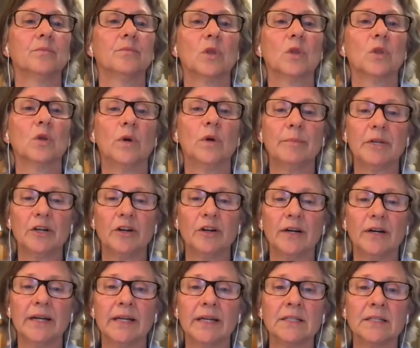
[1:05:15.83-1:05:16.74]

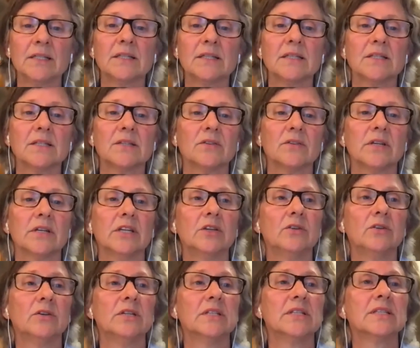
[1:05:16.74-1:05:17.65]
webinar ends so that
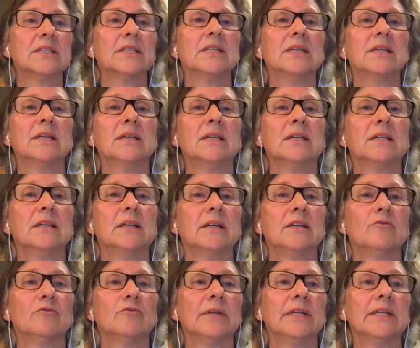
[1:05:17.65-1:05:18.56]
you can see
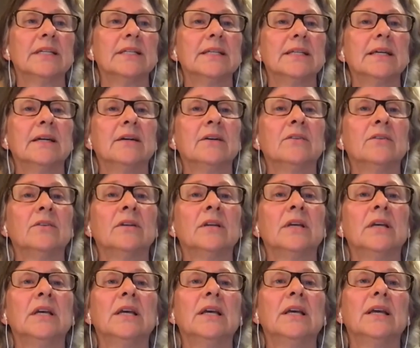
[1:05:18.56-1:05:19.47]
it written down.
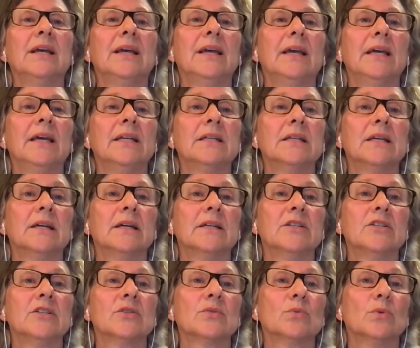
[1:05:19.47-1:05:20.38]
And I
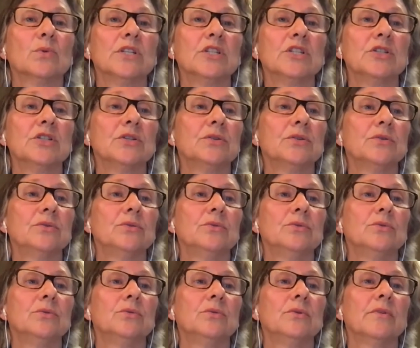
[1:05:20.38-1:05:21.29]
just want
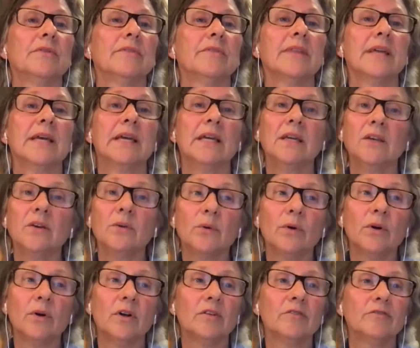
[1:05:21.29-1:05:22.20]
to thank you
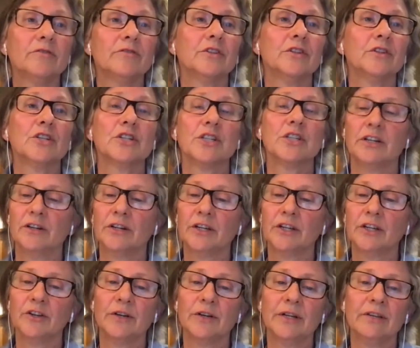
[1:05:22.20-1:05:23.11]
all for
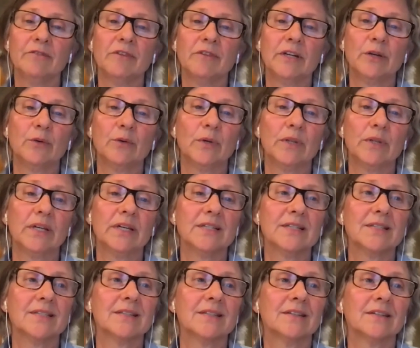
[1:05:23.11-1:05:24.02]
sharing your evening with
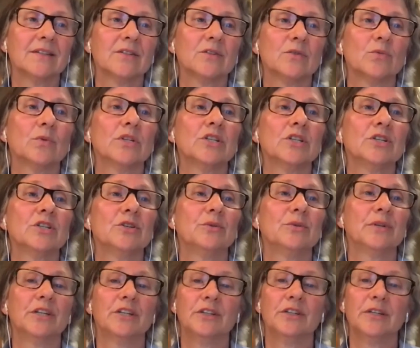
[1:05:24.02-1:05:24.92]
us and wish you
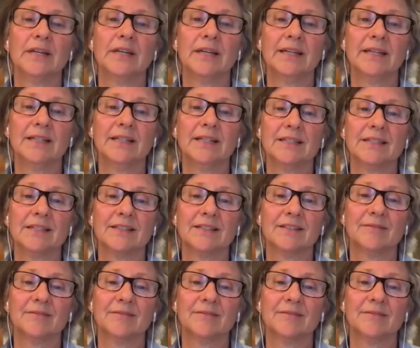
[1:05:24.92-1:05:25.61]
a good night.